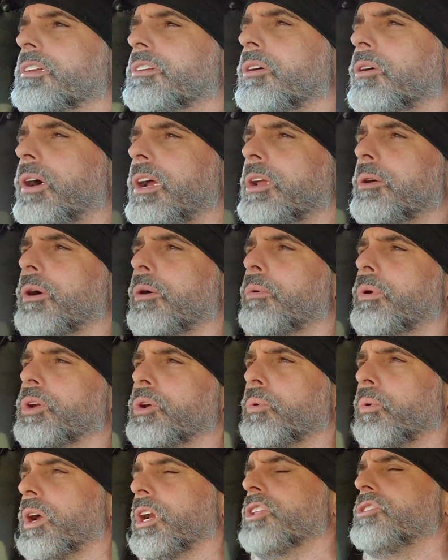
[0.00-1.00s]
So anyway, what
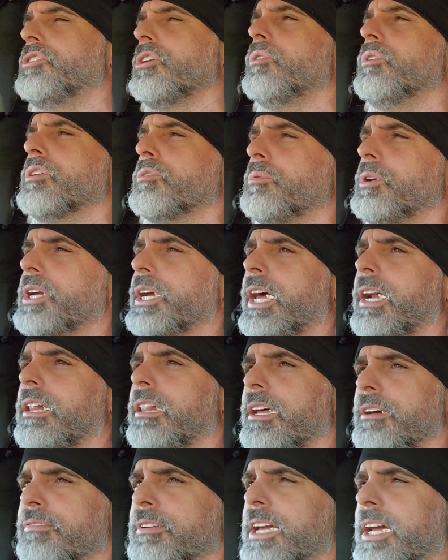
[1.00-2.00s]
you want to do is, when you get a
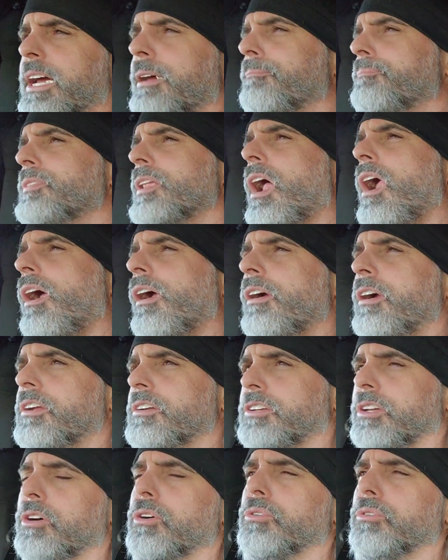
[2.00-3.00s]
lift kit,
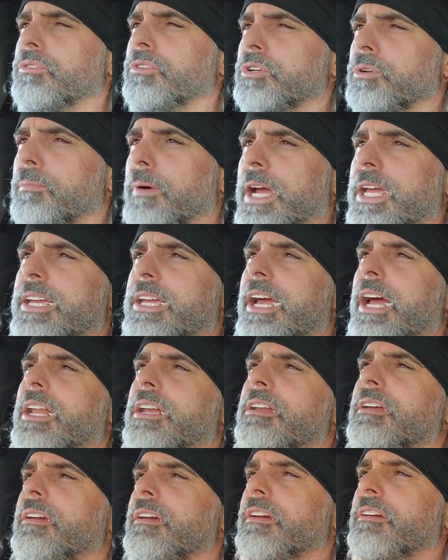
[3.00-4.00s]
so you might get,
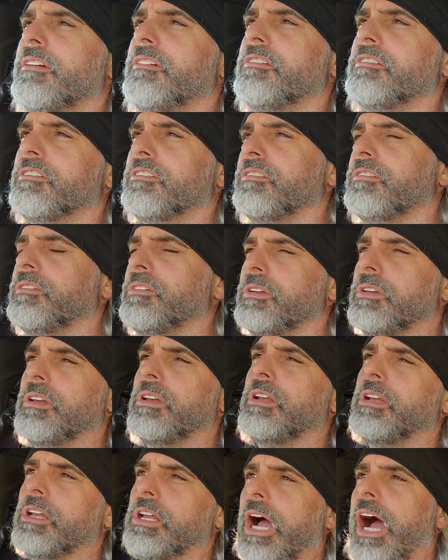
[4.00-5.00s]

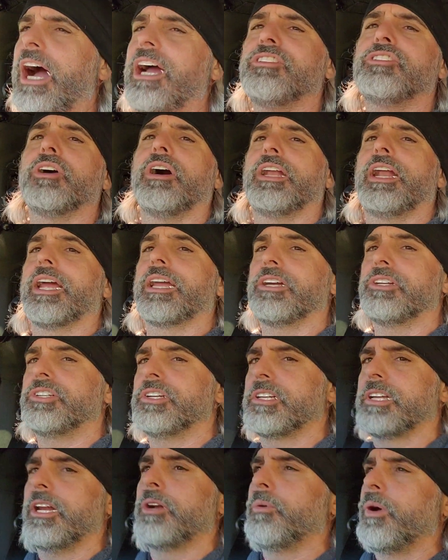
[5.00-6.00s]
I thought I could
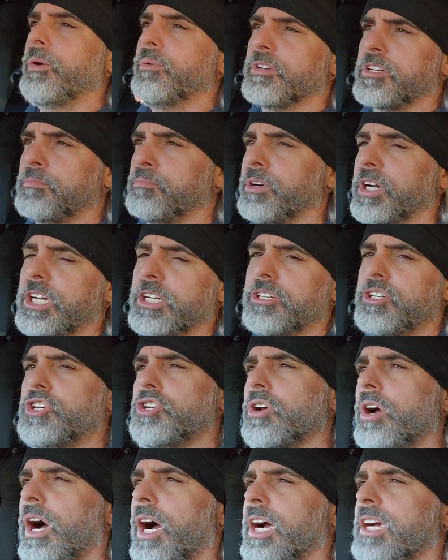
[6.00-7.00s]
just get away with springs,
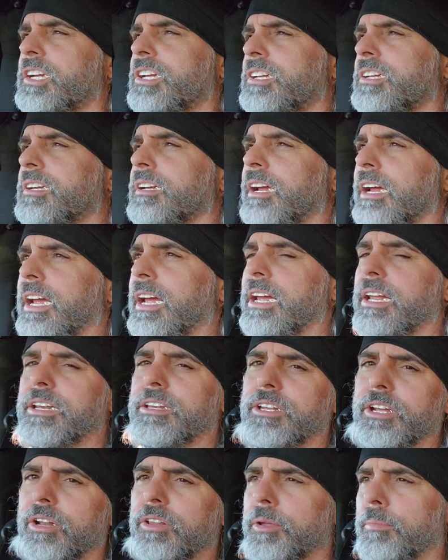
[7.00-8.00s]
shocks,
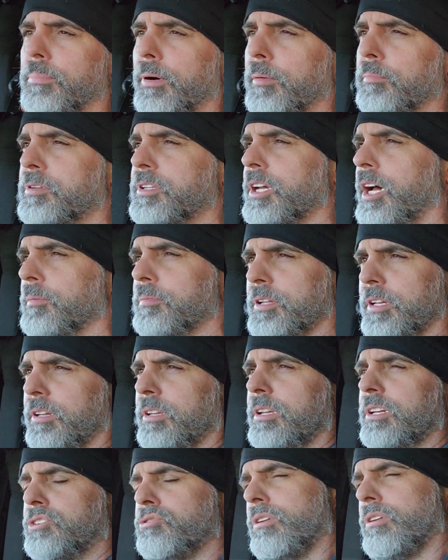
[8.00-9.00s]
and the bump stops
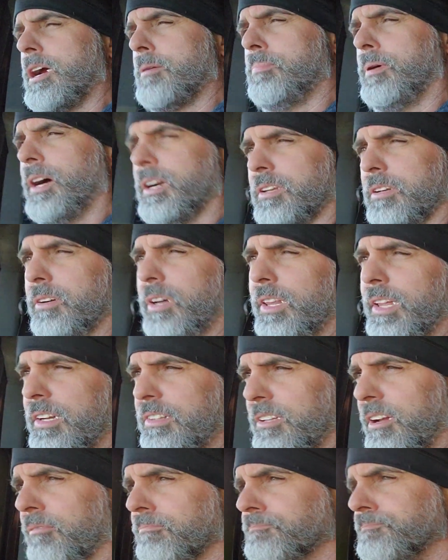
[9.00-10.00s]
and the track bars and all that
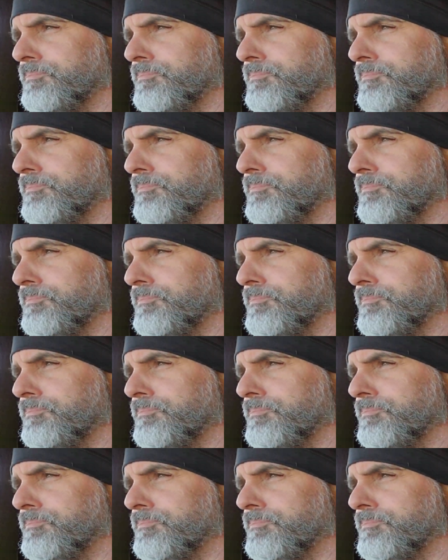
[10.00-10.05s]
stuff.